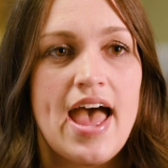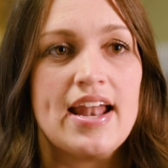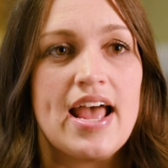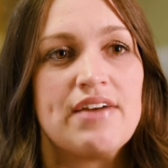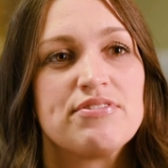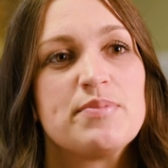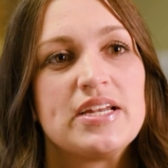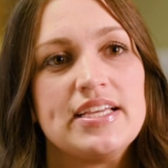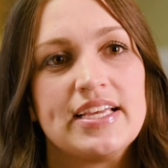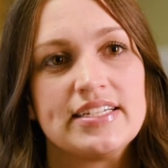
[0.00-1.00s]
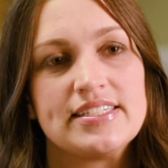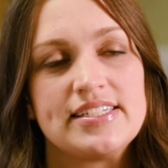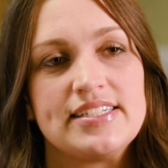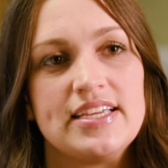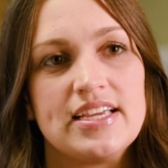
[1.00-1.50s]
and everybody can
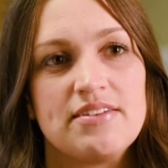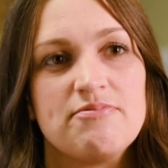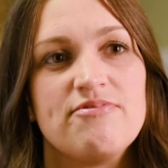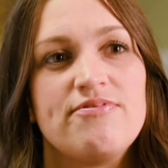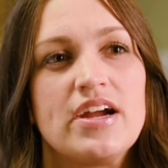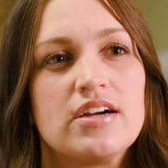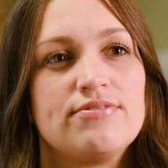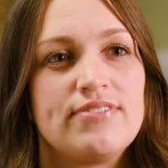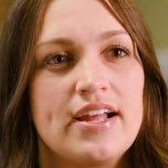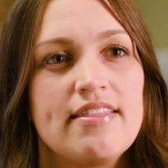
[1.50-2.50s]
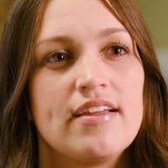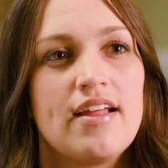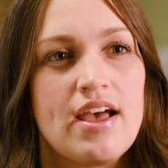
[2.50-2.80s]
see and verify that